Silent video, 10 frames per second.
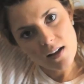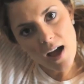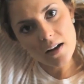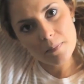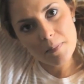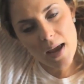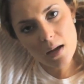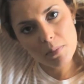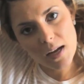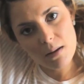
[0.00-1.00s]
How to make
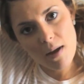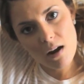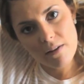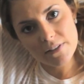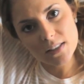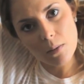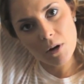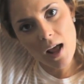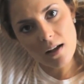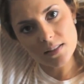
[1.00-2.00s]
a Bloody Mary for
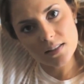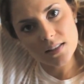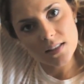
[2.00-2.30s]
someone else.